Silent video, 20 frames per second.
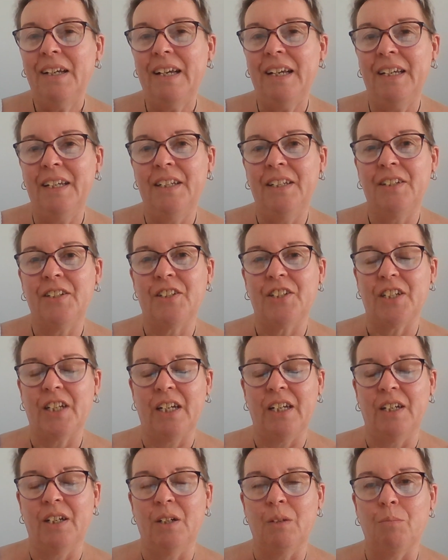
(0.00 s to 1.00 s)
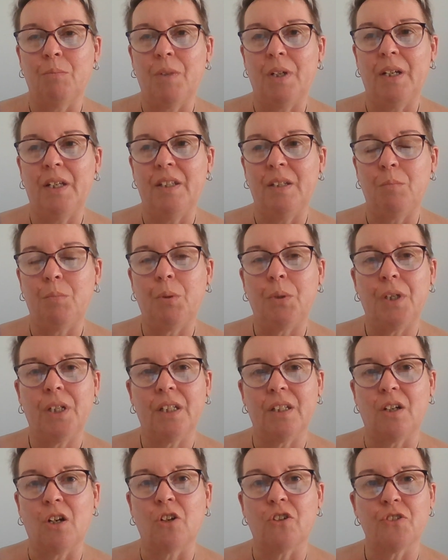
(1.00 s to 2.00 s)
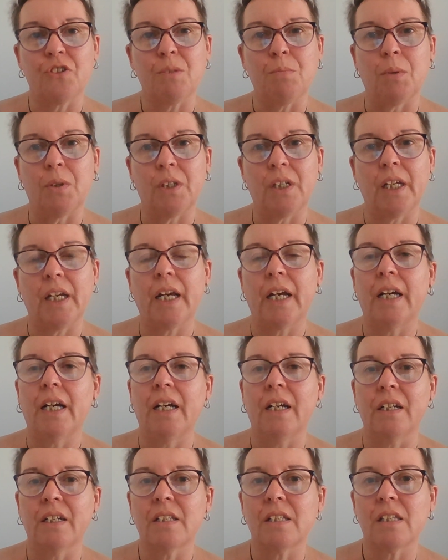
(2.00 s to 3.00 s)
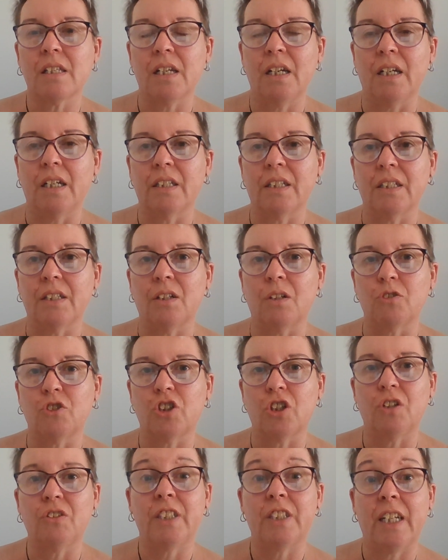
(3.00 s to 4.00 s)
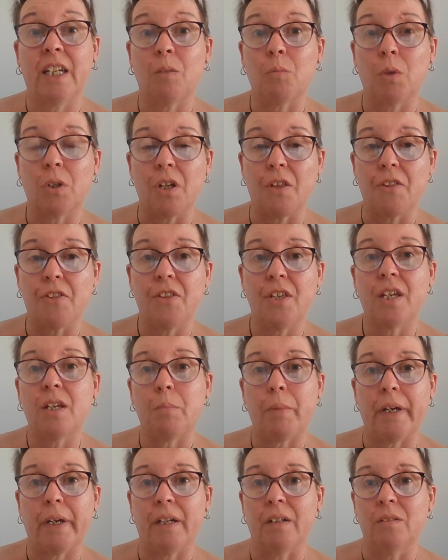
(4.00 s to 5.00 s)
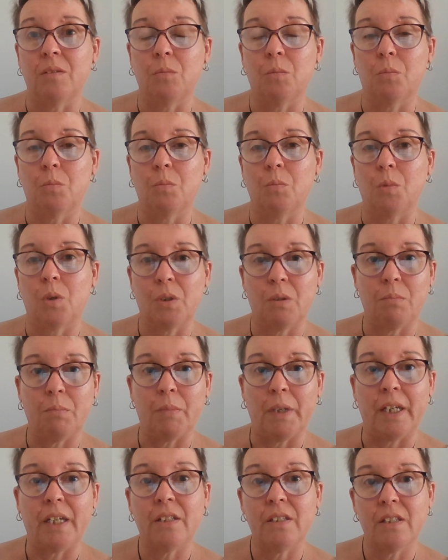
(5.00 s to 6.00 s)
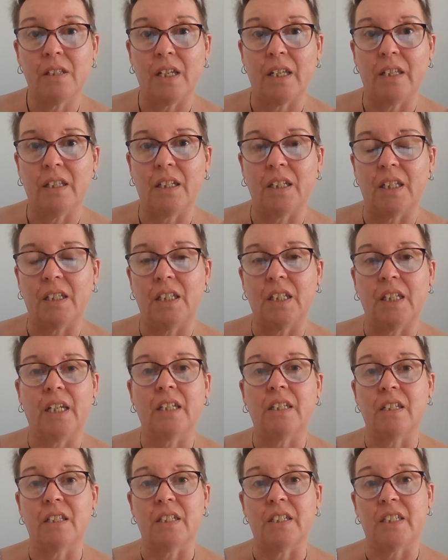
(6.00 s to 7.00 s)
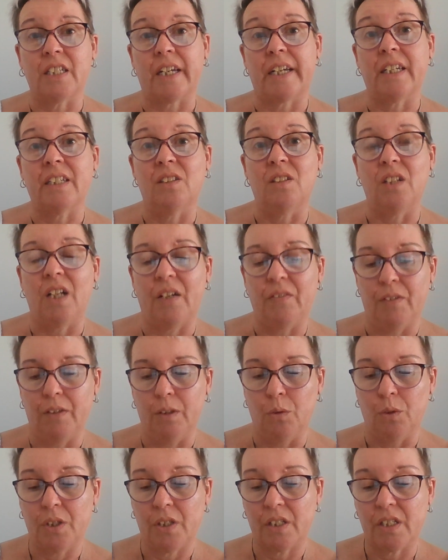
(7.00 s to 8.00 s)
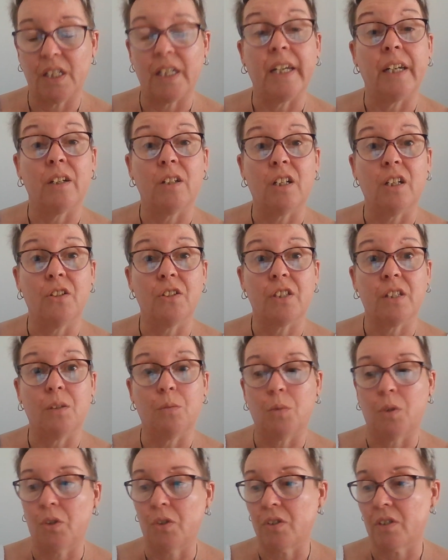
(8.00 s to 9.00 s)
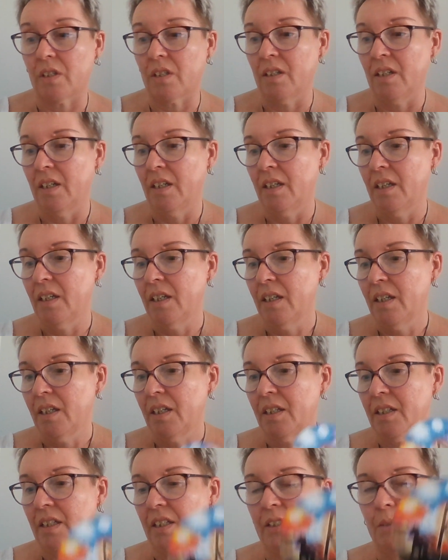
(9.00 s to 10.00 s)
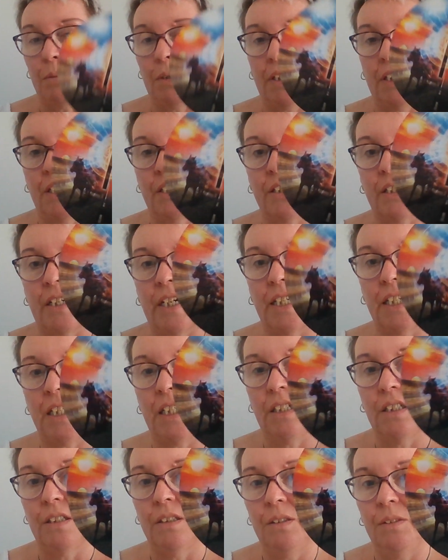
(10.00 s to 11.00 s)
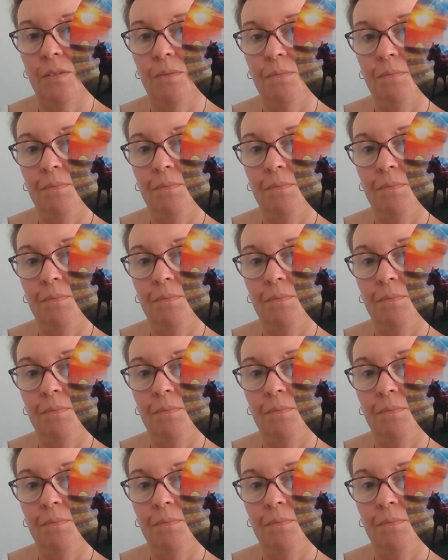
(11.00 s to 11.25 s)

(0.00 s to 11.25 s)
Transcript: and then putting the corresponding cards, and then I'll jot down what I think about what it means, and then at the end of the day, I'll have a look and see how close I was. This one is radio.